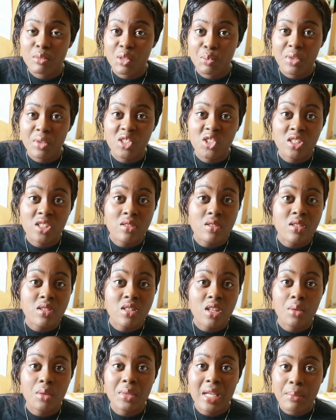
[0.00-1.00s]
patient to
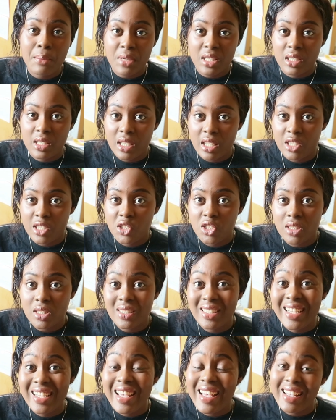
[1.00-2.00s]
stop their medication,
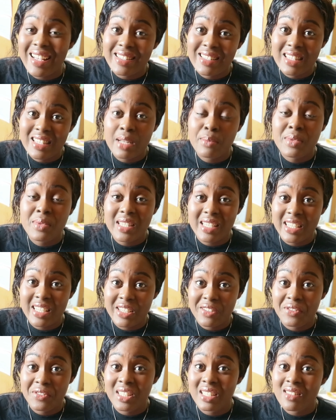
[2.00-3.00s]
except
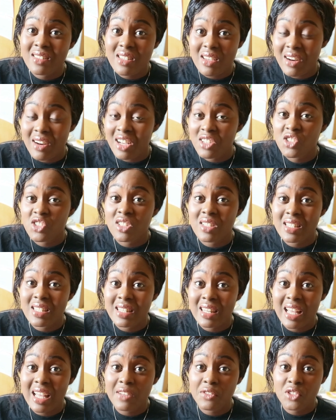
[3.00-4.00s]
if the interaction is
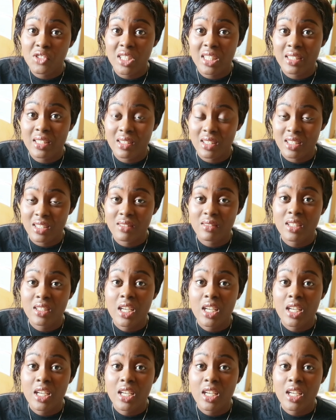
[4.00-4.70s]
life-threatening.